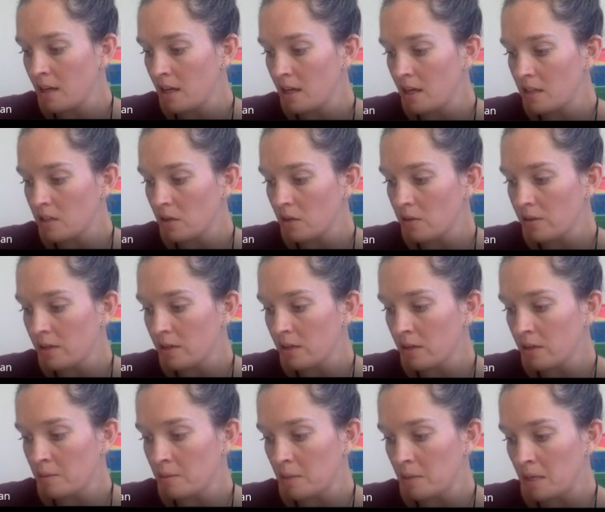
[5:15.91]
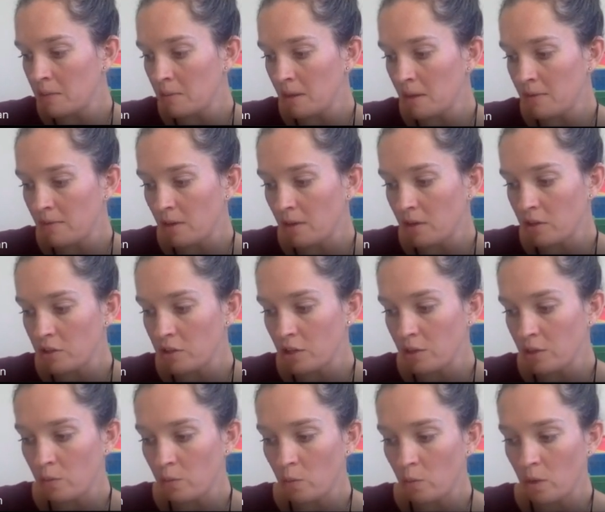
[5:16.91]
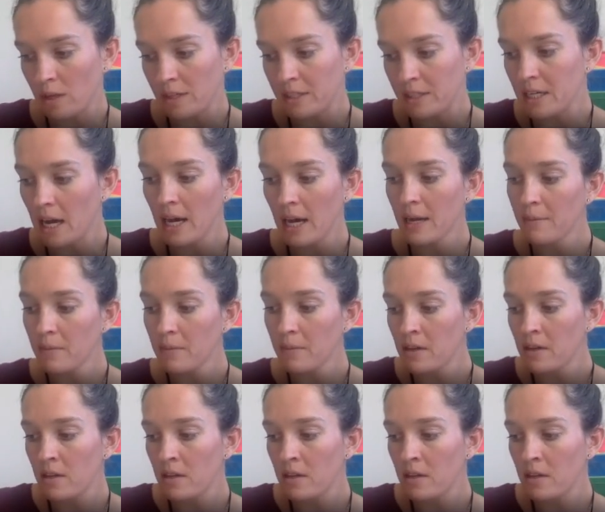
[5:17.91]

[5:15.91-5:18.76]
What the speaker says: it's only going to meet my function one time.